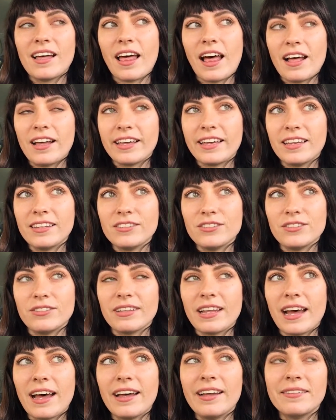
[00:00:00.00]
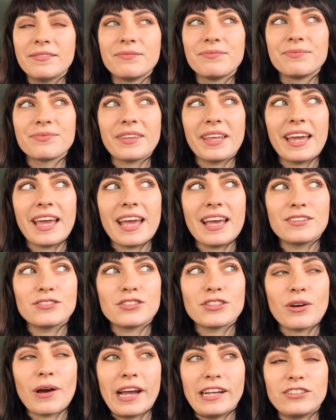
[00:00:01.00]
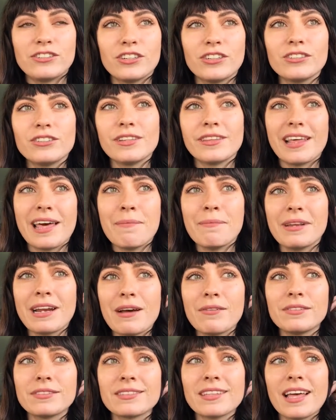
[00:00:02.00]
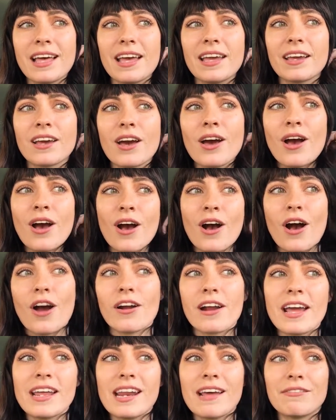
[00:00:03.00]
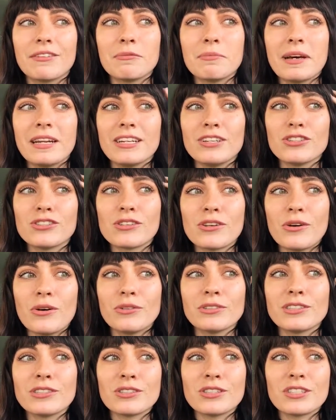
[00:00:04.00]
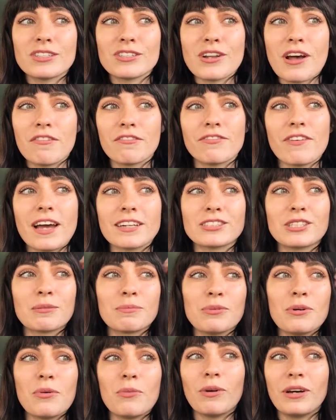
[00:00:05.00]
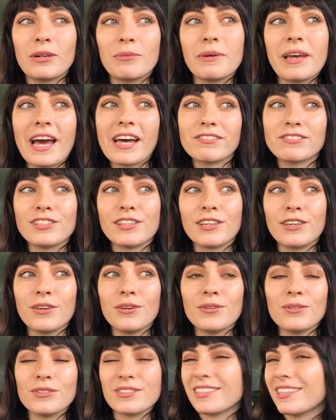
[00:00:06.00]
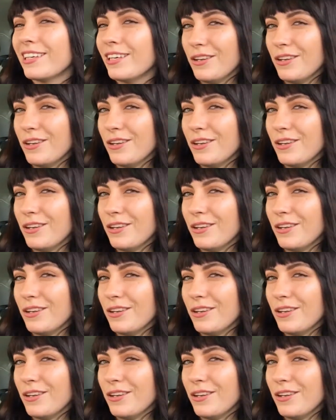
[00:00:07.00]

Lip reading: I can do that. And so I turned to them and I was like, all right, everybody, so since it's not factorable, what do we have to use?